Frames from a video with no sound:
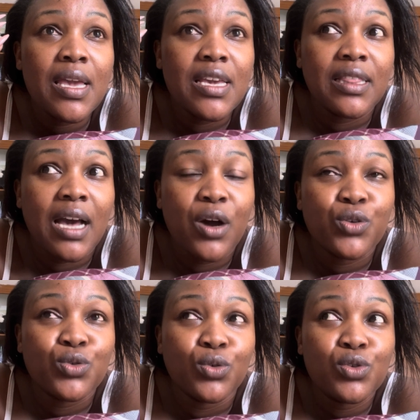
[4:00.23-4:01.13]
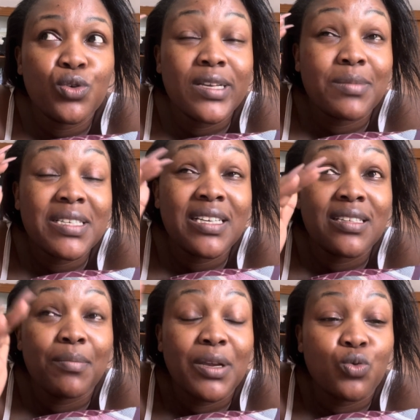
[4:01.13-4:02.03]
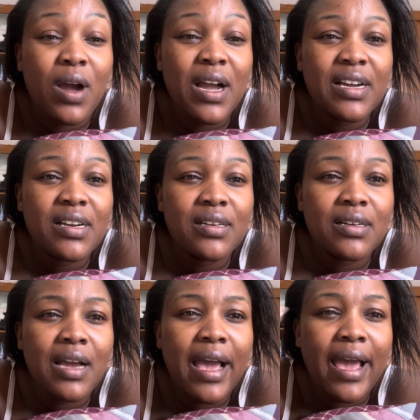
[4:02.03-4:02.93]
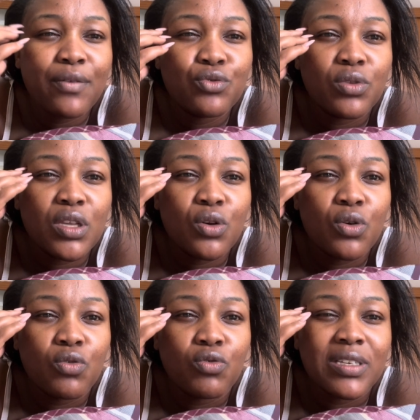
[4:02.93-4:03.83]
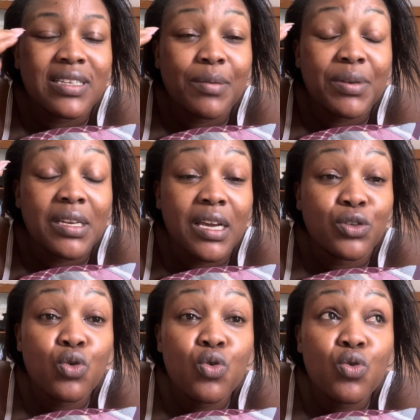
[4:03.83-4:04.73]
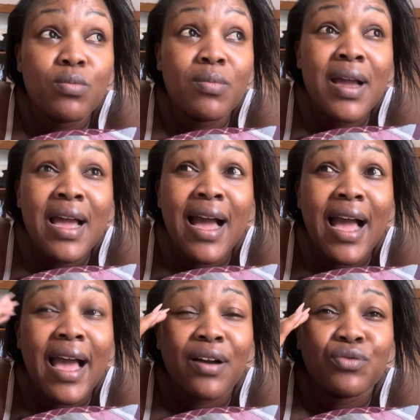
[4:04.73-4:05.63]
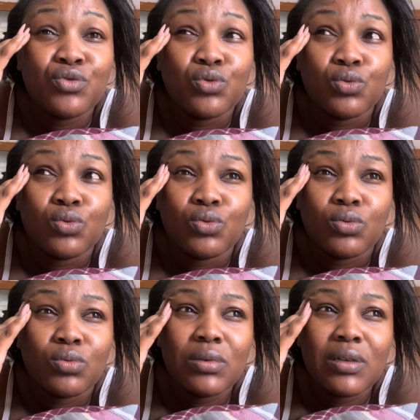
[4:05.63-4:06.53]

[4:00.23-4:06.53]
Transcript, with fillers: in the house. Also, as much as I'm at work, I have to think of what is happening at home. I have to